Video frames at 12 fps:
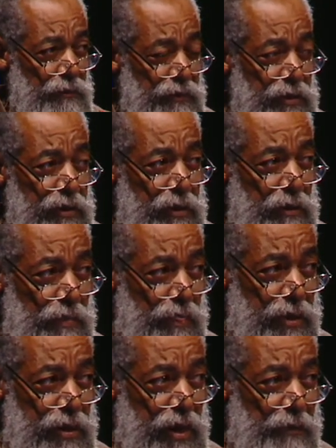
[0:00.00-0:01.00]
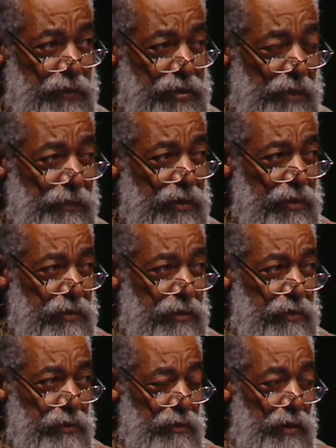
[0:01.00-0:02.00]
the epidemic,
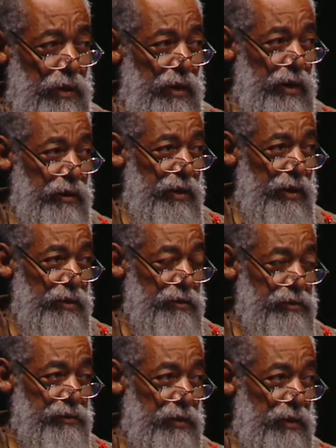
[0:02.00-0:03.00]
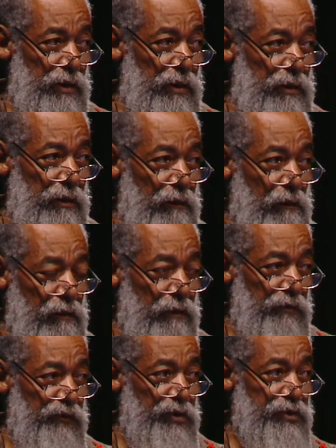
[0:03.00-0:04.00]
and as
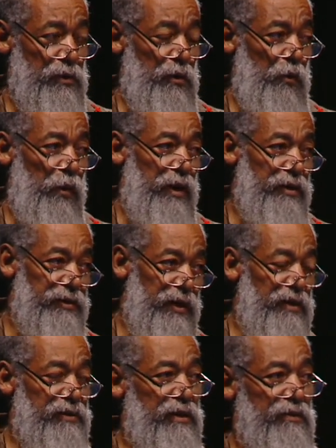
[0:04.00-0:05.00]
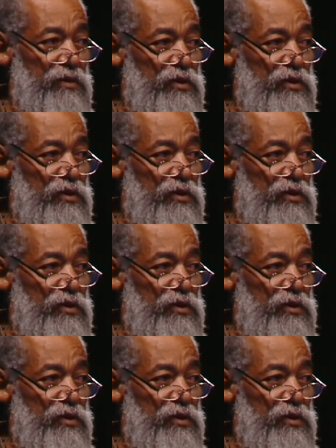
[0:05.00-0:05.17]
Professor Whiteside said